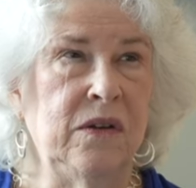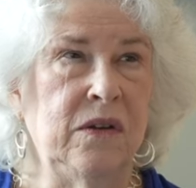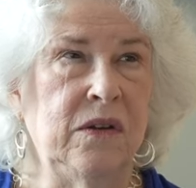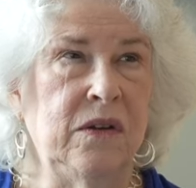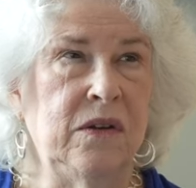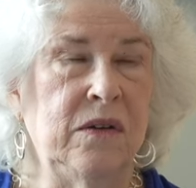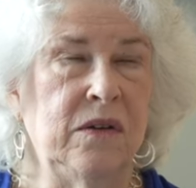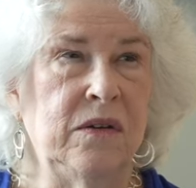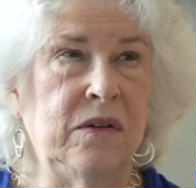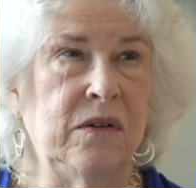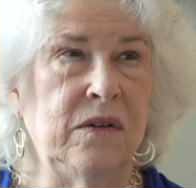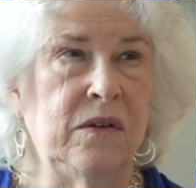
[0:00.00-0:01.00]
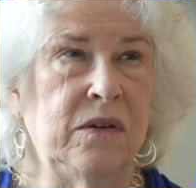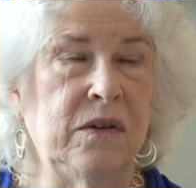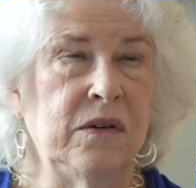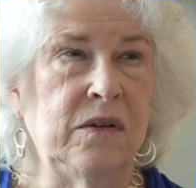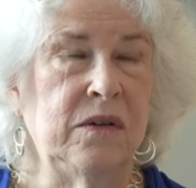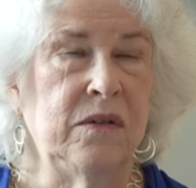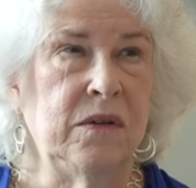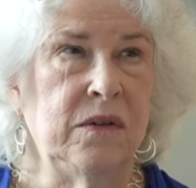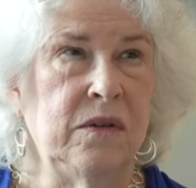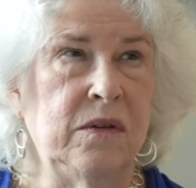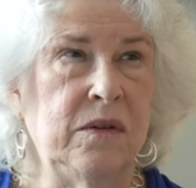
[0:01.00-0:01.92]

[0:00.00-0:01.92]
Nothing is said.